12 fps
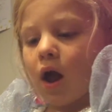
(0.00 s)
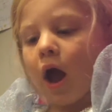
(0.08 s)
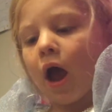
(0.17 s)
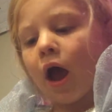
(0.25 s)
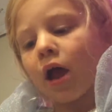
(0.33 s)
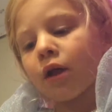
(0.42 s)

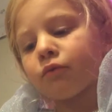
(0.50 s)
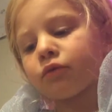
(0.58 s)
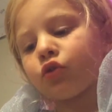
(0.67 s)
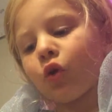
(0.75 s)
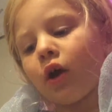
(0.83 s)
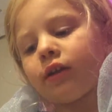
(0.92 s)
I
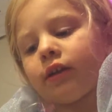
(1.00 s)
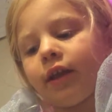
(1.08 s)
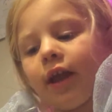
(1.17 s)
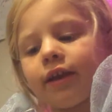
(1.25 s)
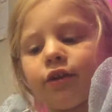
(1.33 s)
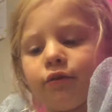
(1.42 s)
would try to
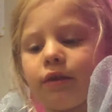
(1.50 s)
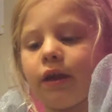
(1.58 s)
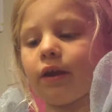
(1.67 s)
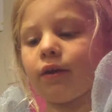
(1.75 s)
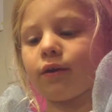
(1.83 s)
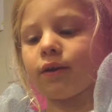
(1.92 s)
take you
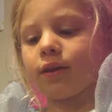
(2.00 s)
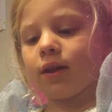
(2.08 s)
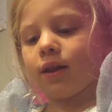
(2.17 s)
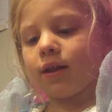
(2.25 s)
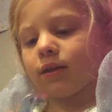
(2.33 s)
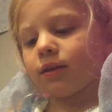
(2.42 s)
there.
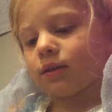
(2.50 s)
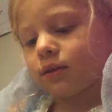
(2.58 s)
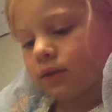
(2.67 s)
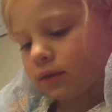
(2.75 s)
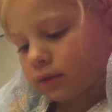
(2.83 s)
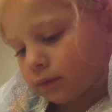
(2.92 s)
Would you
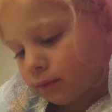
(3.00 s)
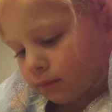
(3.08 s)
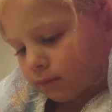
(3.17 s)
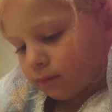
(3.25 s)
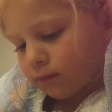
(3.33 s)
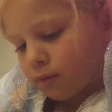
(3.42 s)
really?
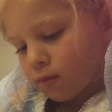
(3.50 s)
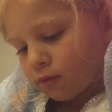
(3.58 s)
Mm-hmm.